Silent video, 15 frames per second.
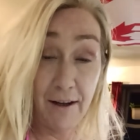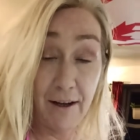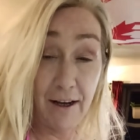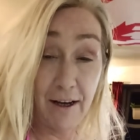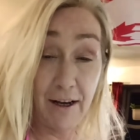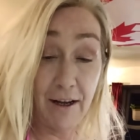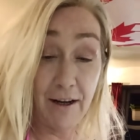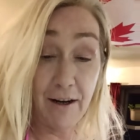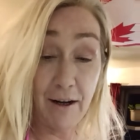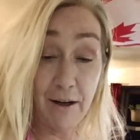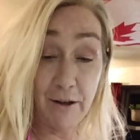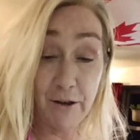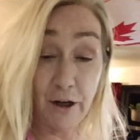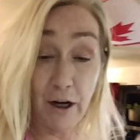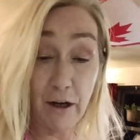And I'll
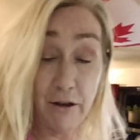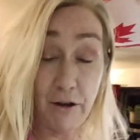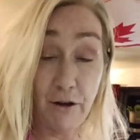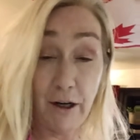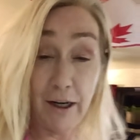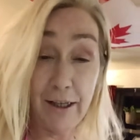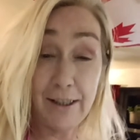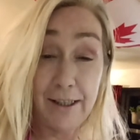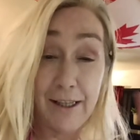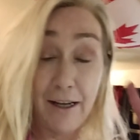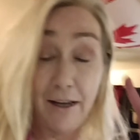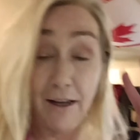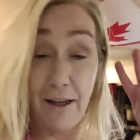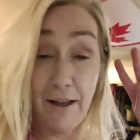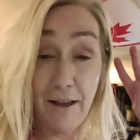talk to you guys
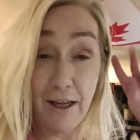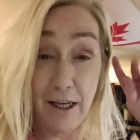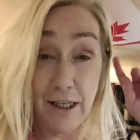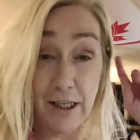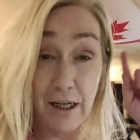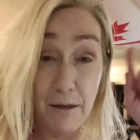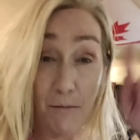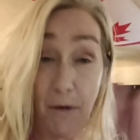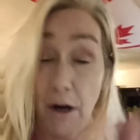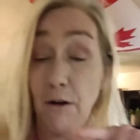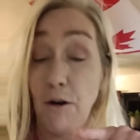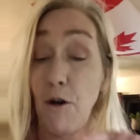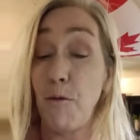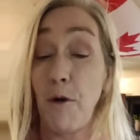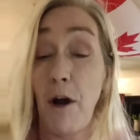
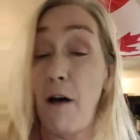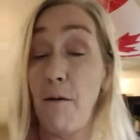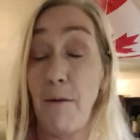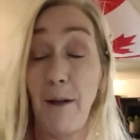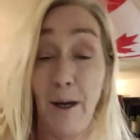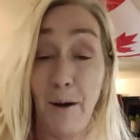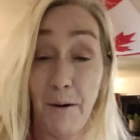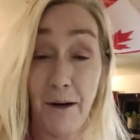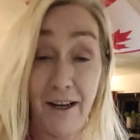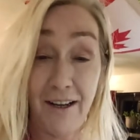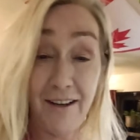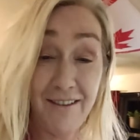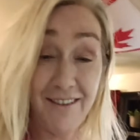tomorrow, probably. All right.